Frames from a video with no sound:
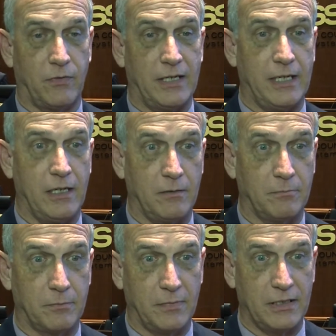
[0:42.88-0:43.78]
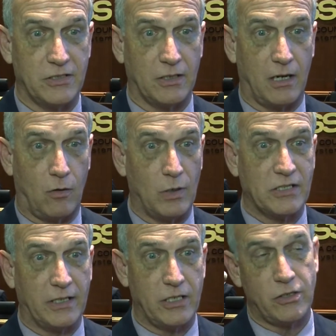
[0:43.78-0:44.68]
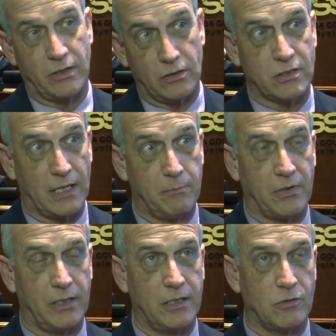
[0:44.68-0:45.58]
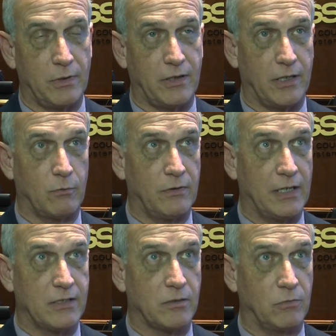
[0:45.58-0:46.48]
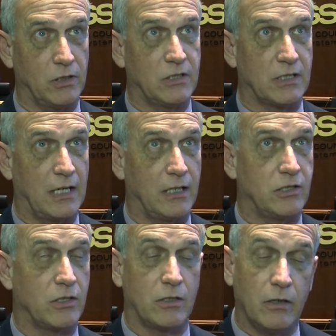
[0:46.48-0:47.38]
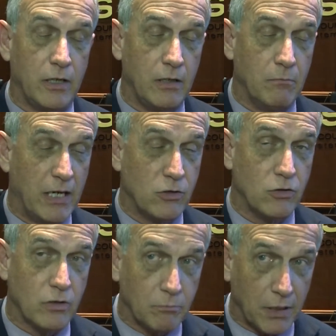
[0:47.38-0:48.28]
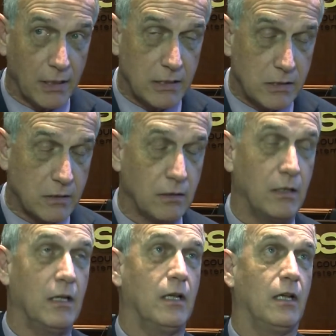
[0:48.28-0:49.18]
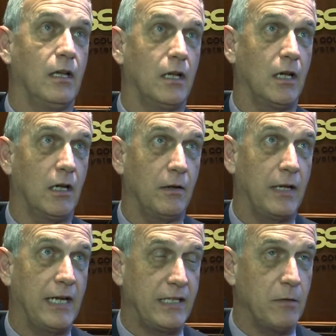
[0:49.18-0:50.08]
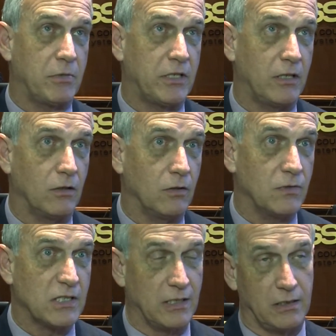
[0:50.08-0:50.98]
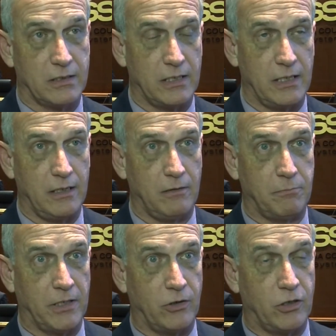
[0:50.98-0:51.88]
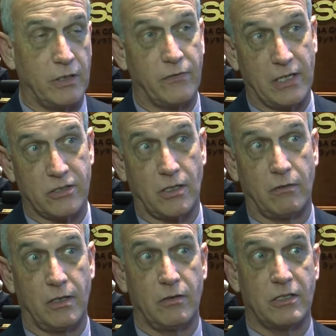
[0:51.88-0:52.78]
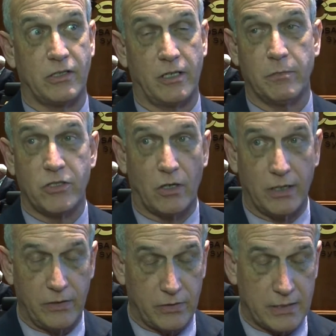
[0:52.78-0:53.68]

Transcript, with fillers: funding is always an issue, those type things. We think we've got some good, solid security measures in place uh, at that particular facility. You know, you do have the SRO that's there a majority of the